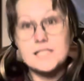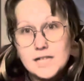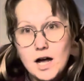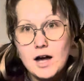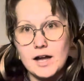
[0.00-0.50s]

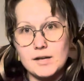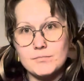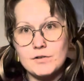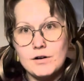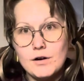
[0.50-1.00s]
time
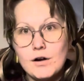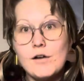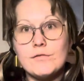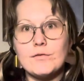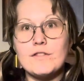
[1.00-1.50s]

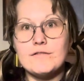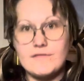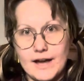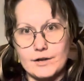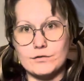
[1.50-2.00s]
for the
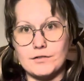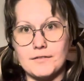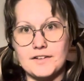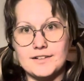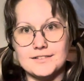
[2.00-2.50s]
final
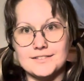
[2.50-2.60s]
reveal.